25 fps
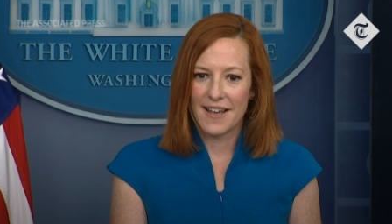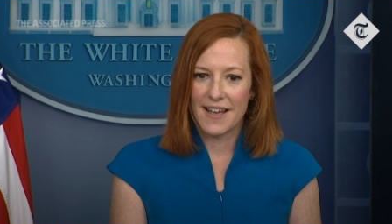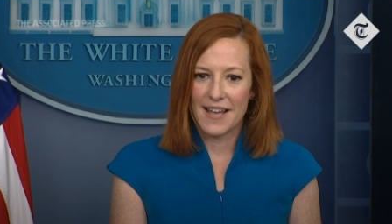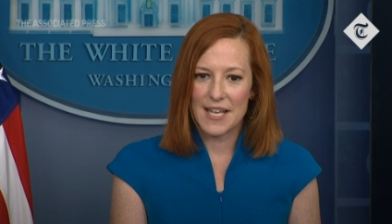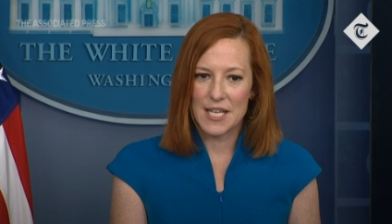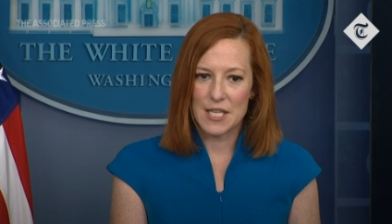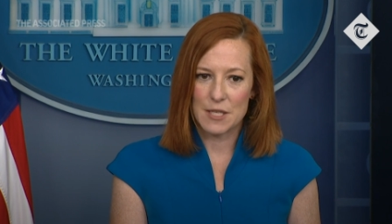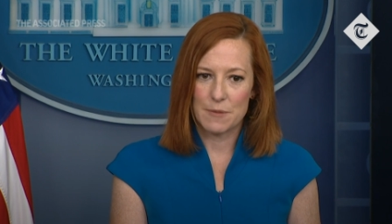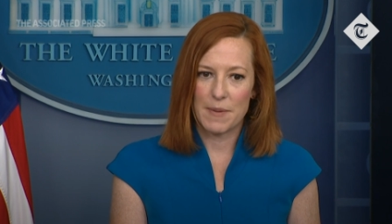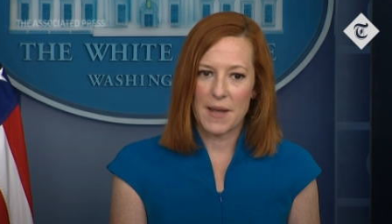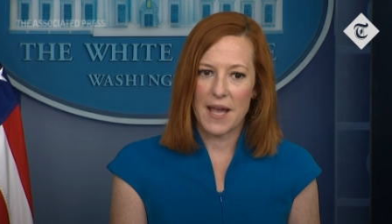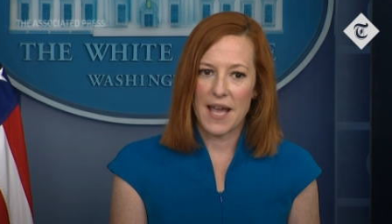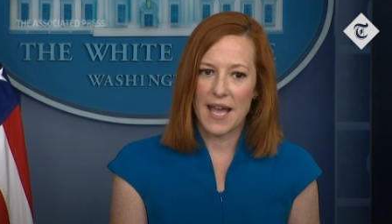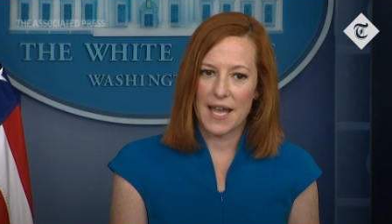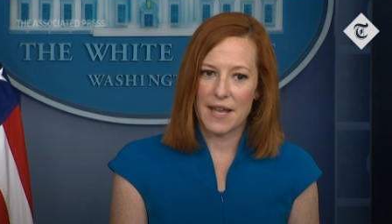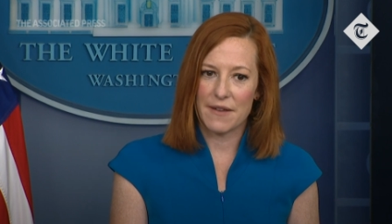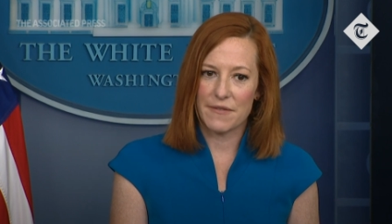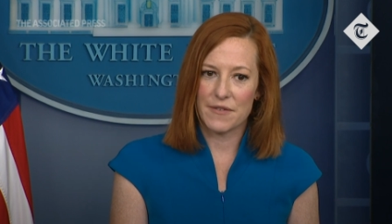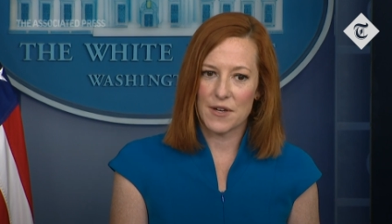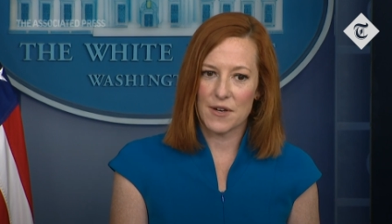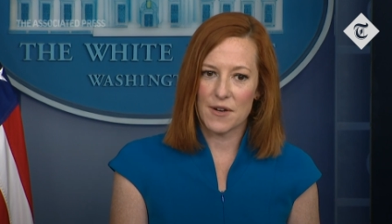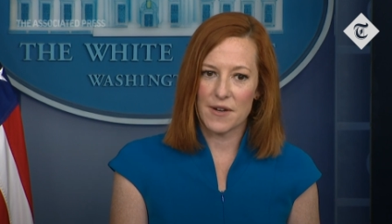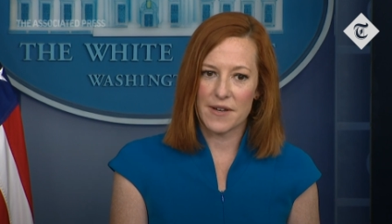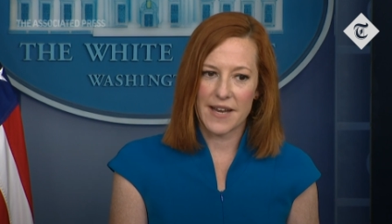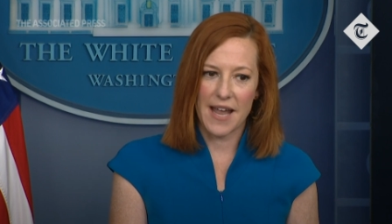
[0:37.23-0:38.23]
his
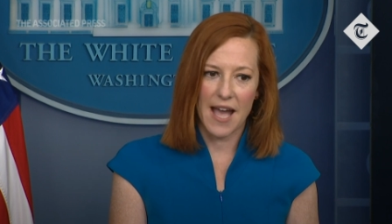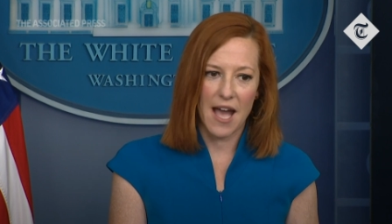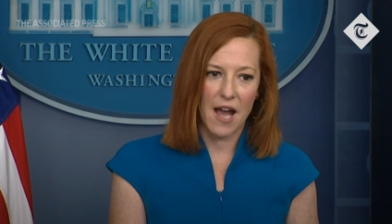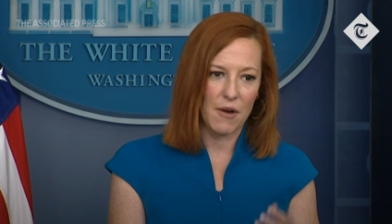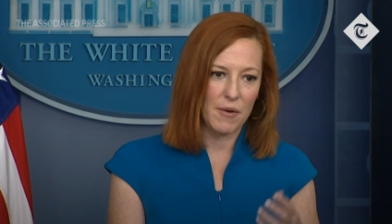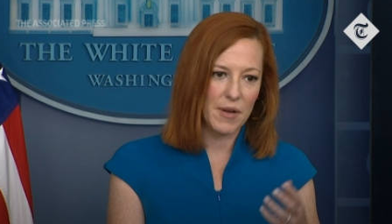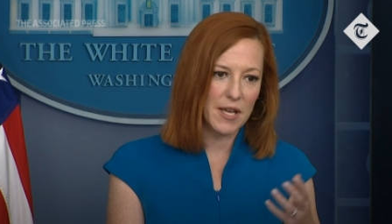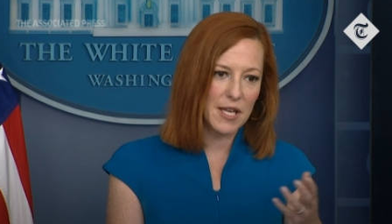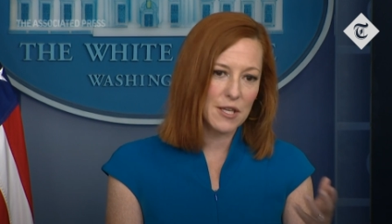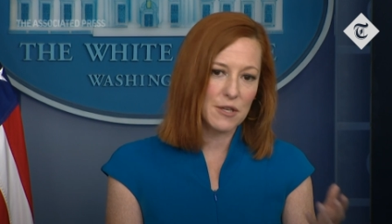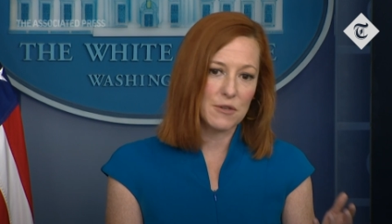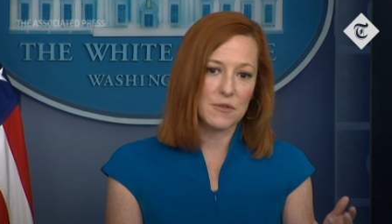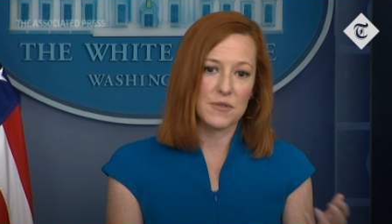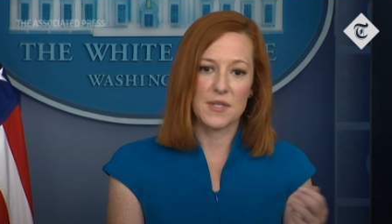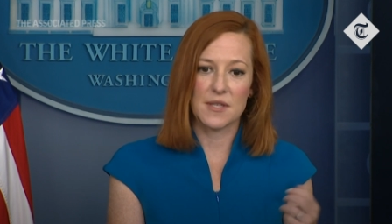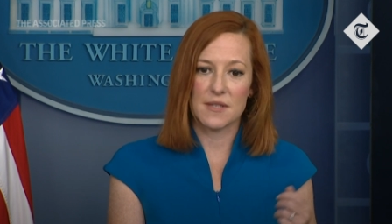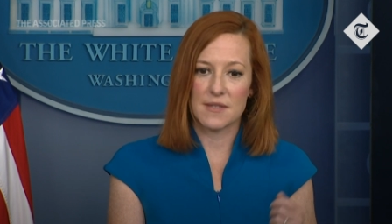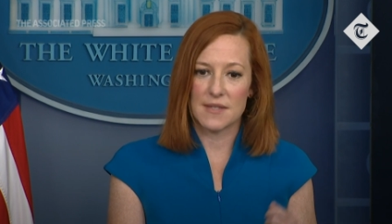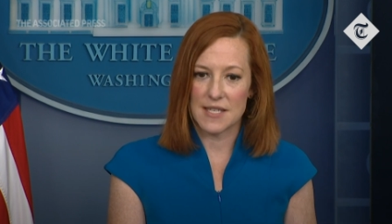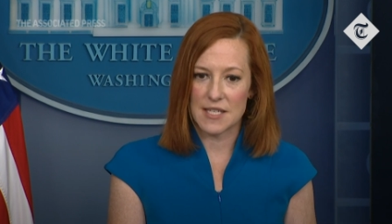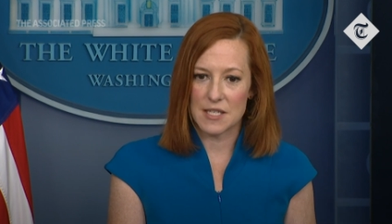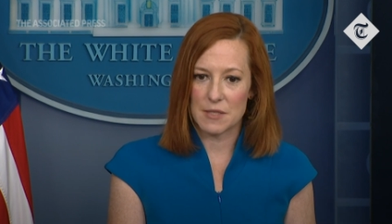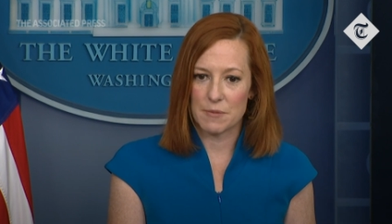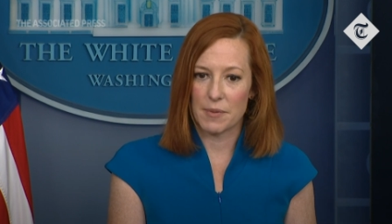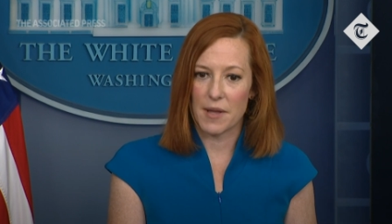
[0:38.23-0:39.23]
behavior and how he uses
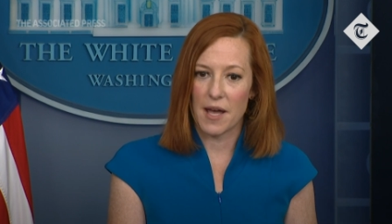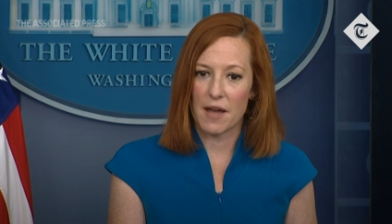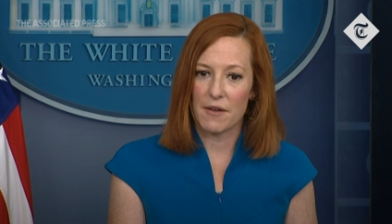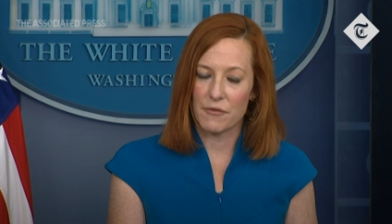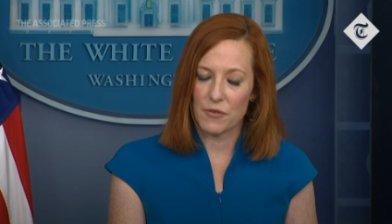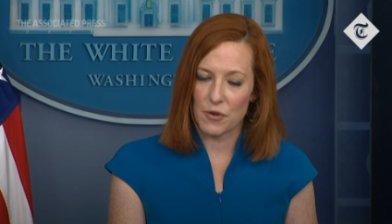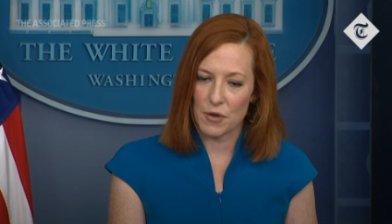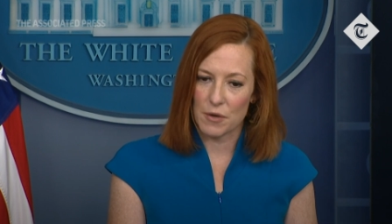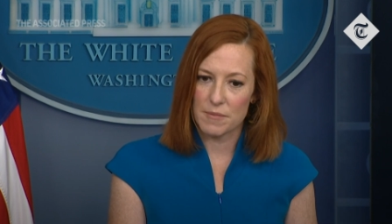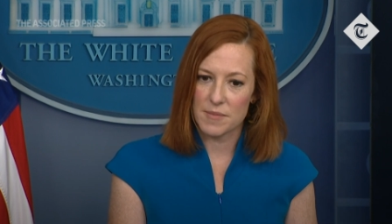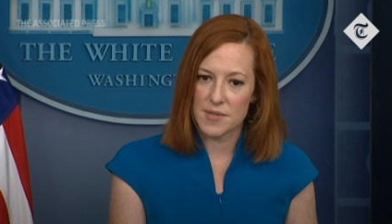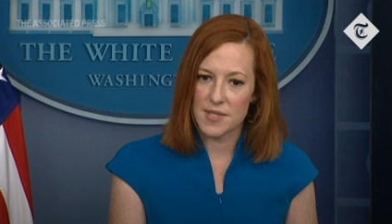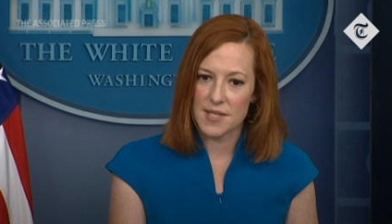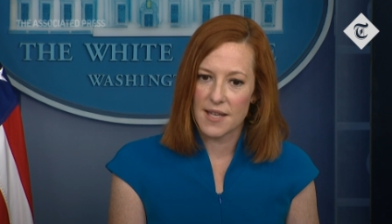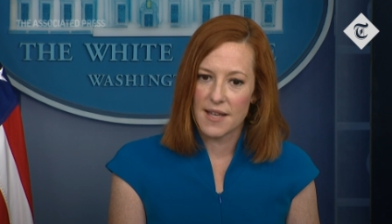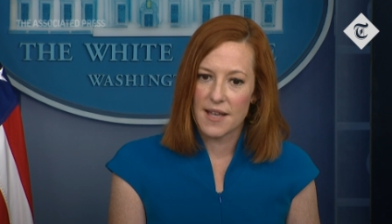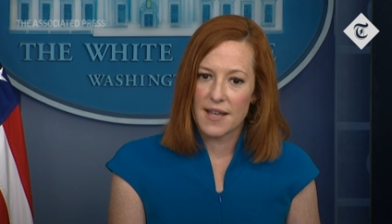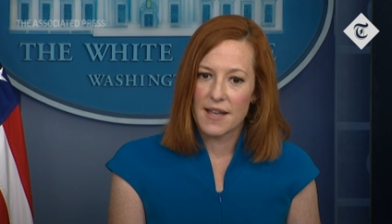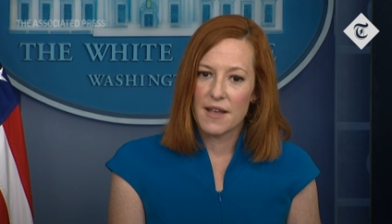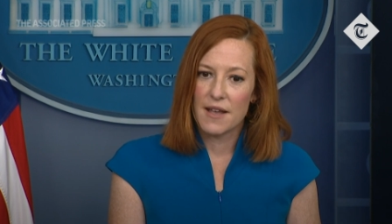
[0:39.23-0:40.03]
these platforms.